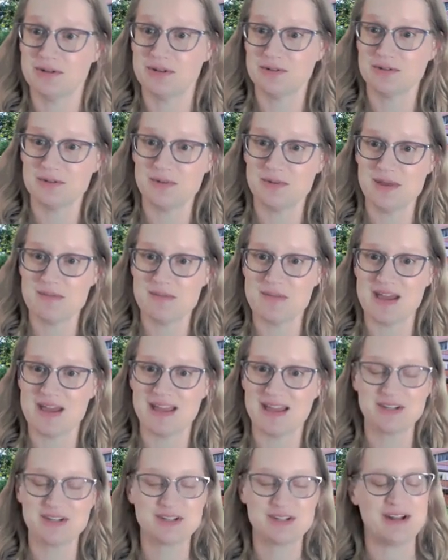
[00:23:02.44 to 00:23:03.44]
little
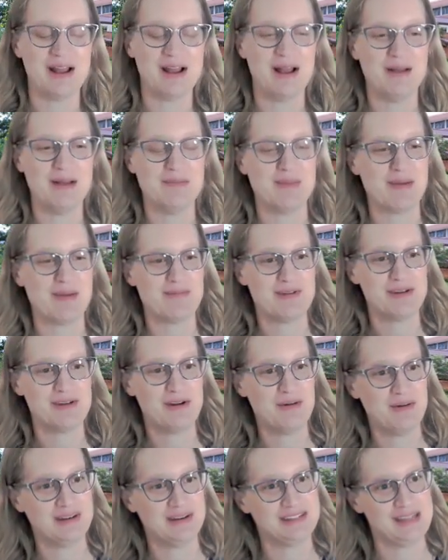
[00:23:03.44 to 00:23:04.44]
squeamish, maybe you
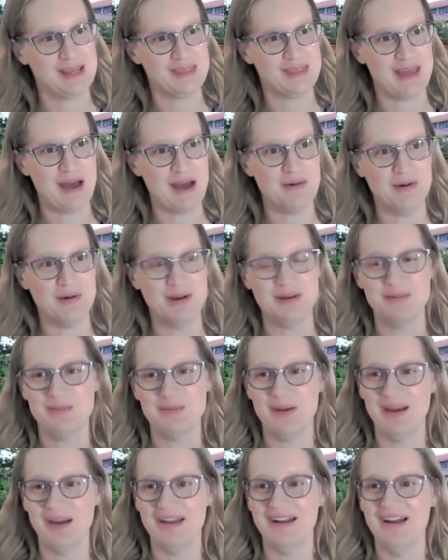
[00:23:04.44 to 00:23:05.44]
don't want to take that one,
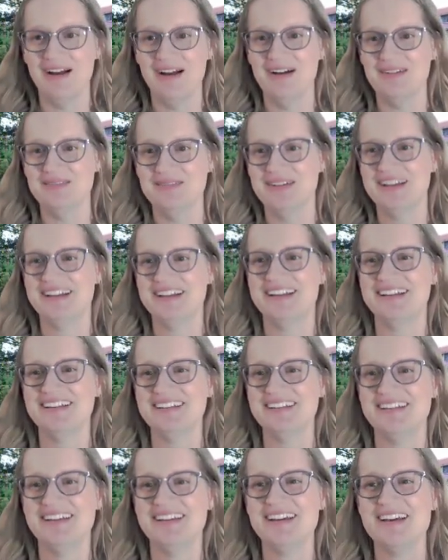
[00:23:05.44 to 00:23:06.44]
but
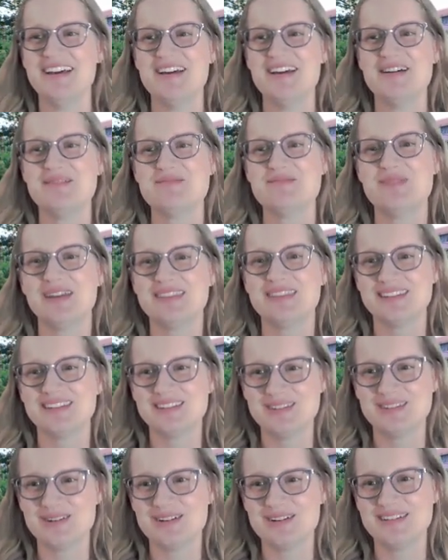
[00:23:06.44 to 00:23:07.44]

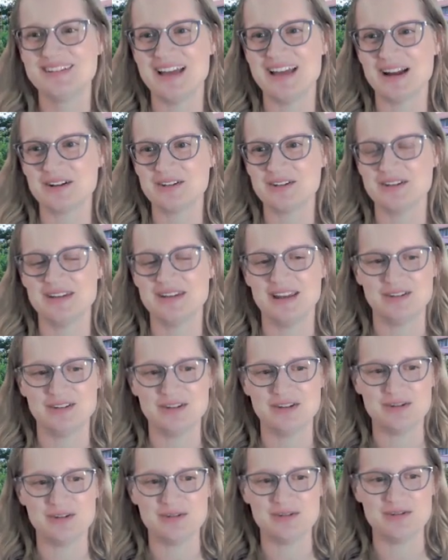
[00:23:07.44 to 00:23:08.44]
the students actually get
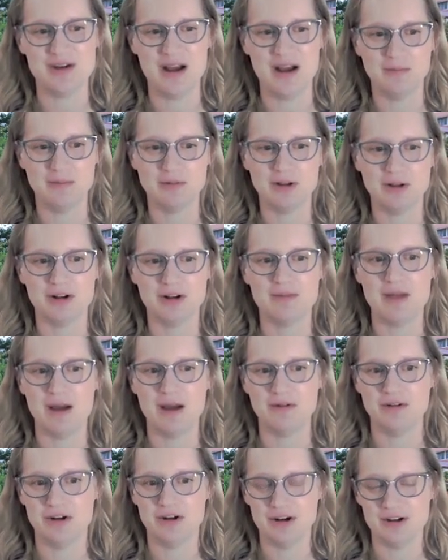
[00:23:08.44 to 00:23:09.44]
to learn
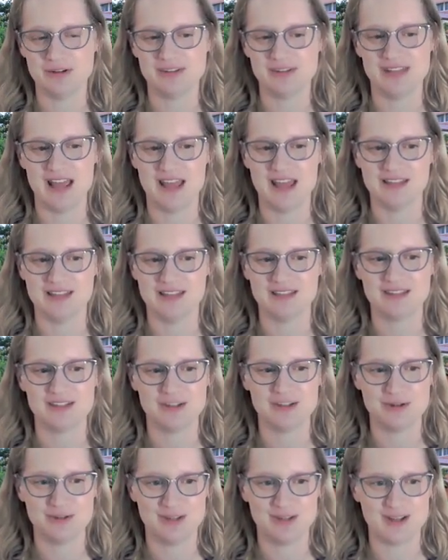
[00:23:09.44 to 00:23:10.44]
about neuroscience
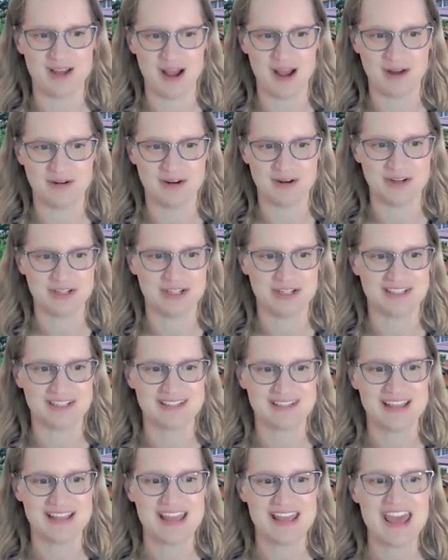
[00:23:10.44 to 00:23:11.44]
using
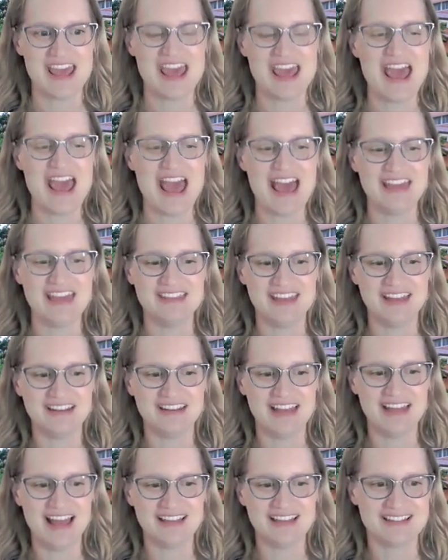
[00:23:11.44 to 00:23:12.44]
cockroaches. And
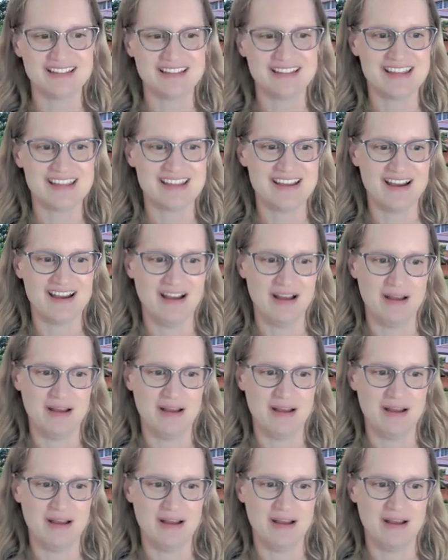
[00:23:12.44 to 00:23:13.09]
then lastly,